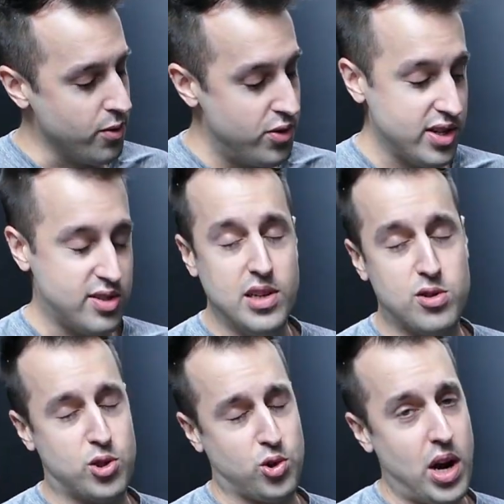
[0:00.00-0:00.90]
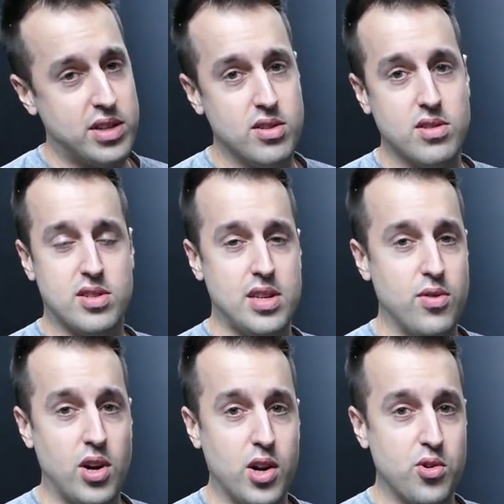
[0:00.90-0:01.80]
This is the Triton
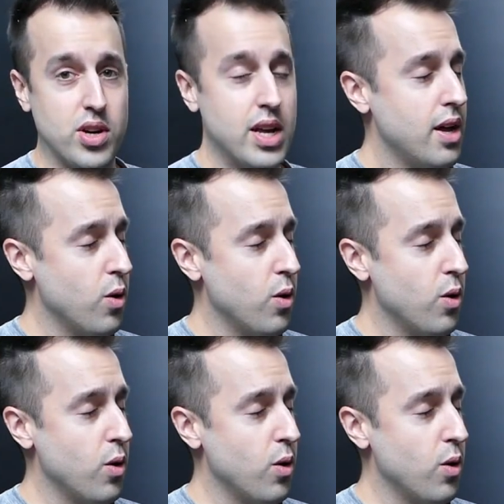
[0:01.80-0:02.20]
700.